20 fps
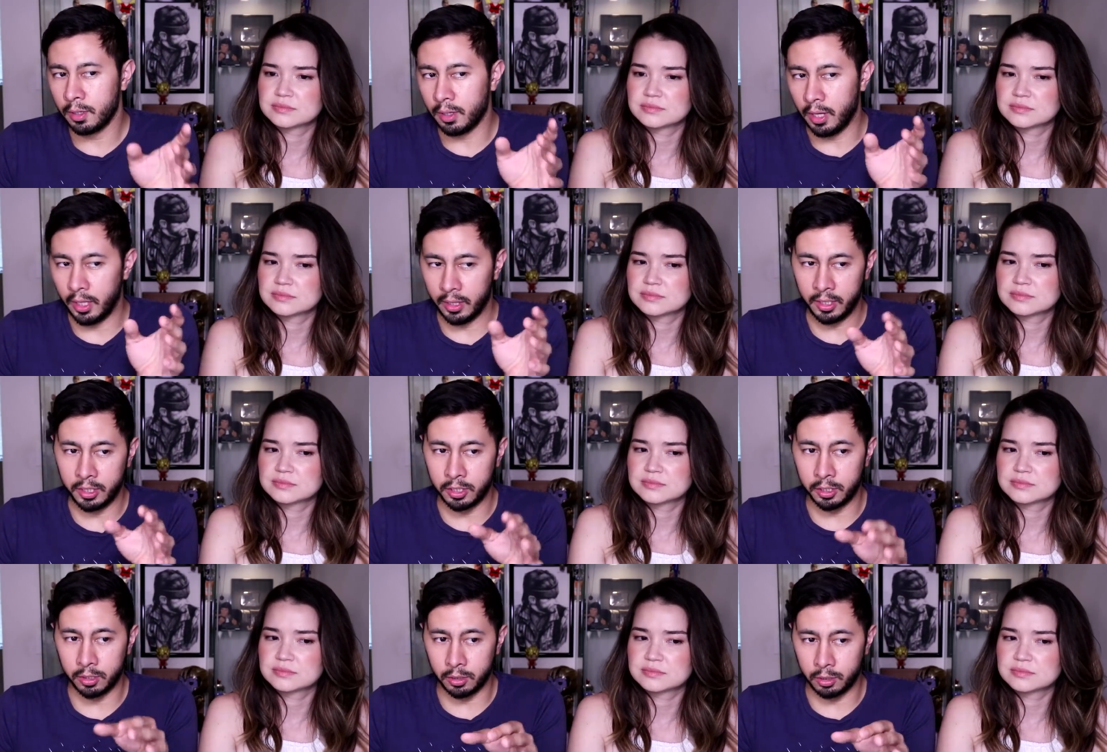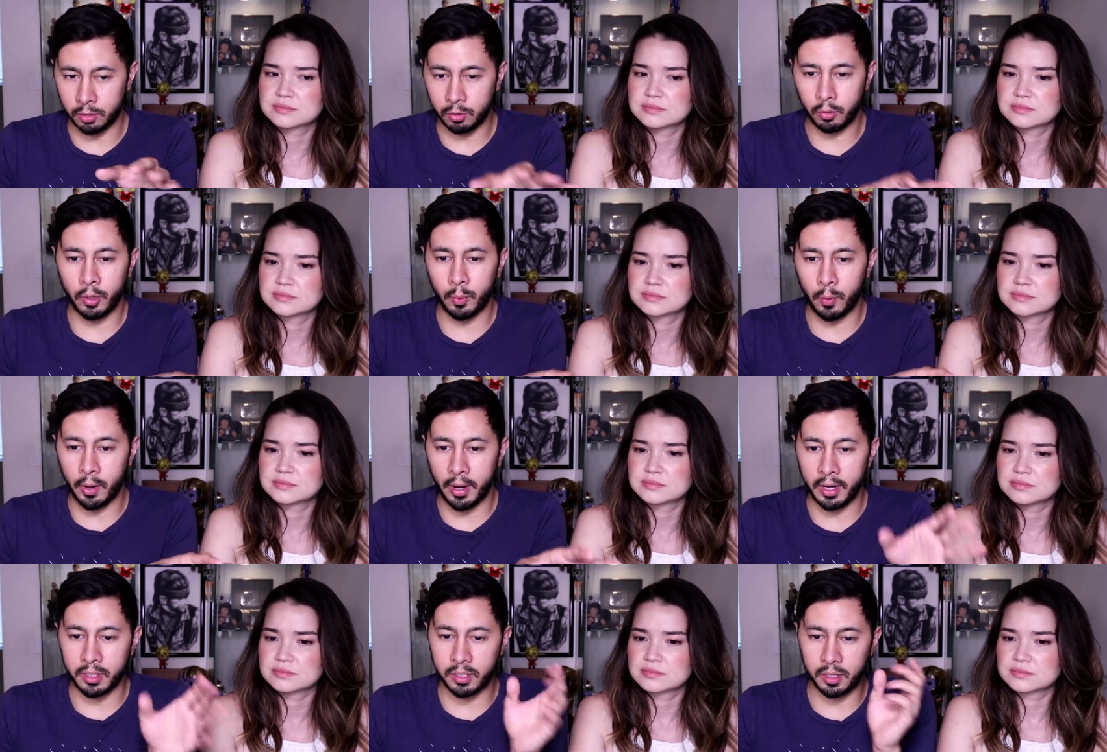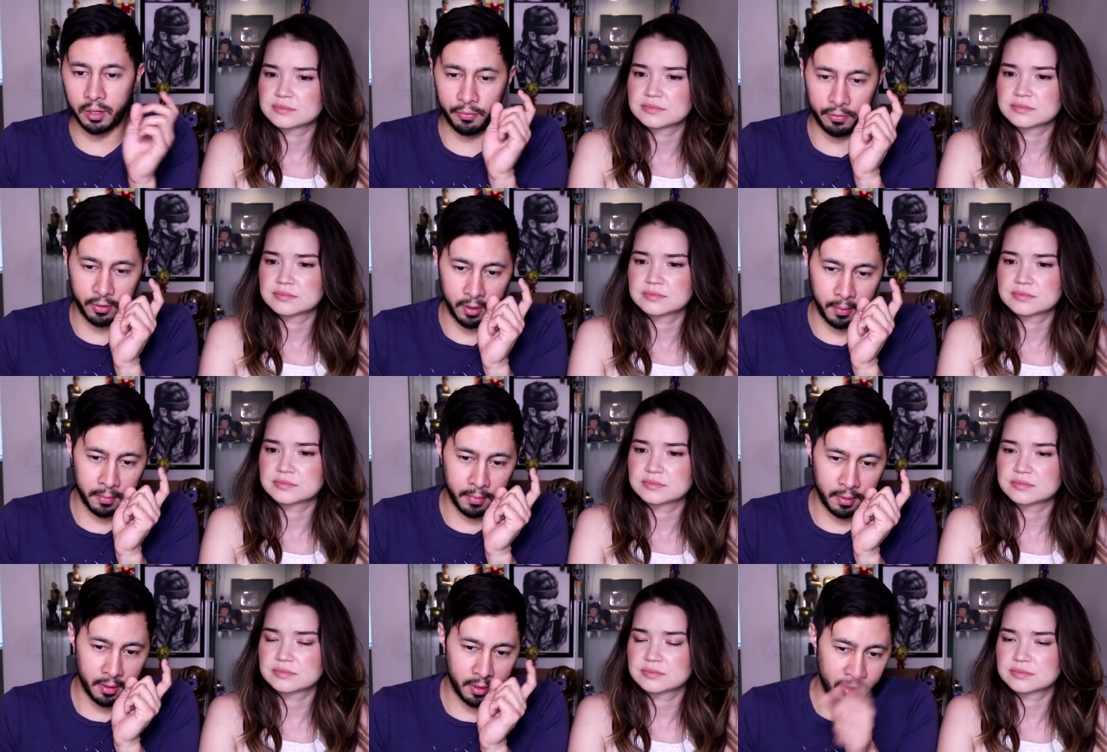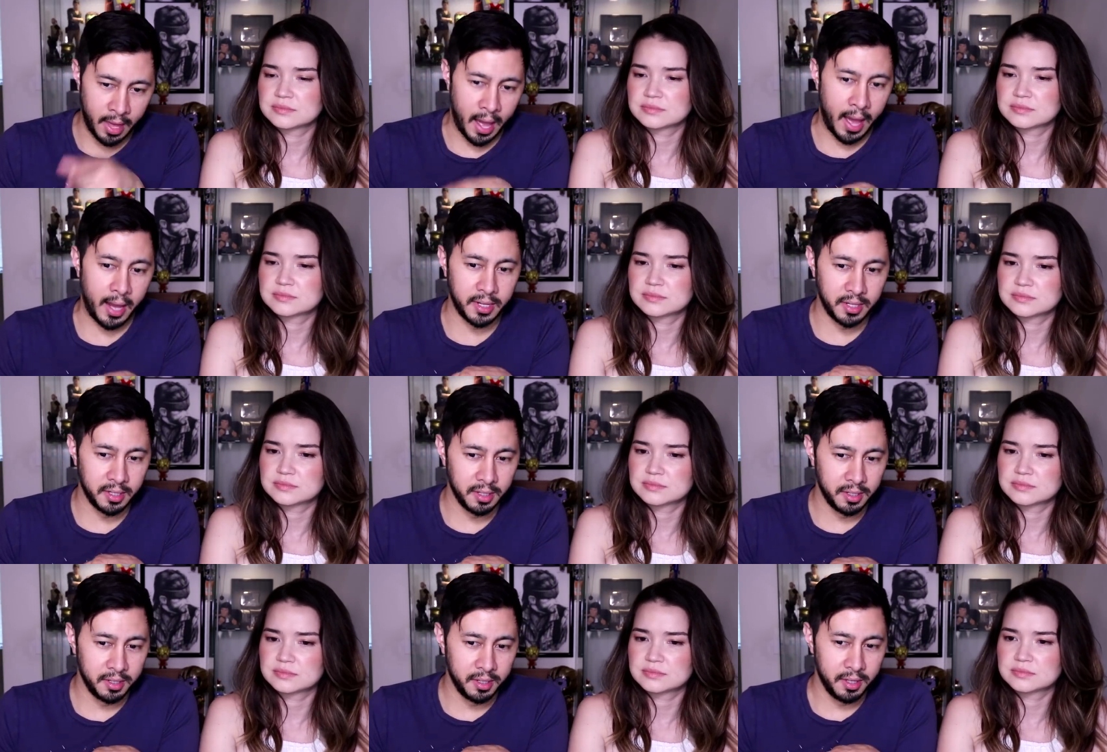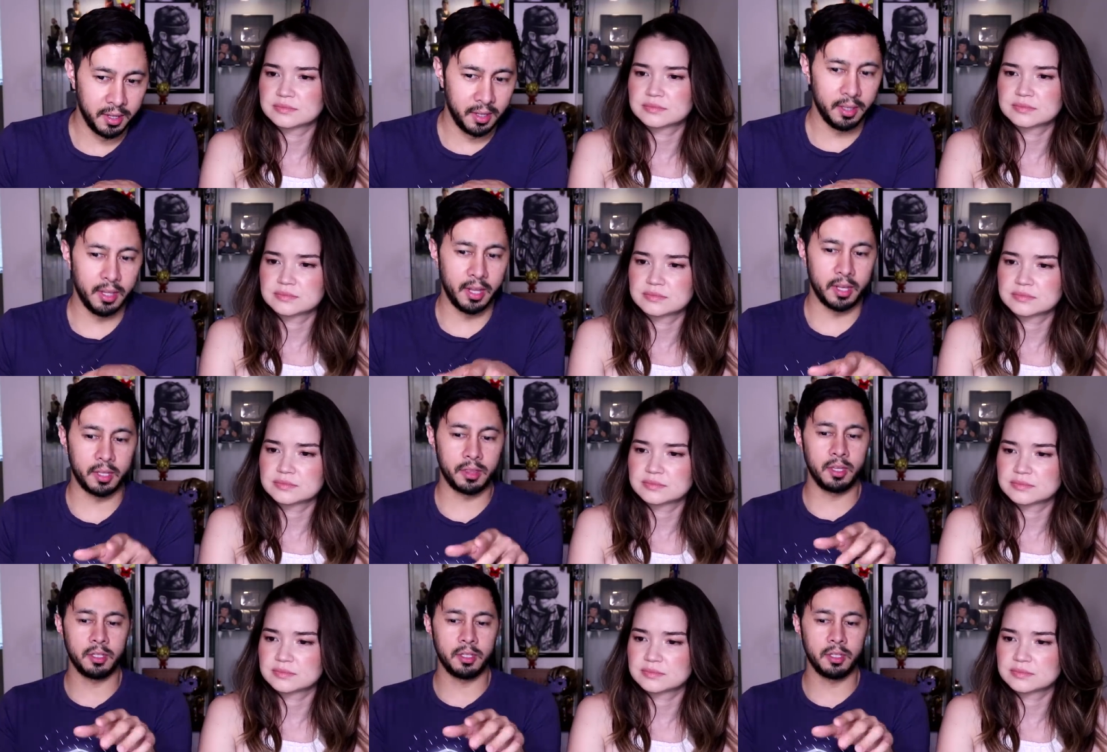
Speaker 1: at least story-wise, from that. Like,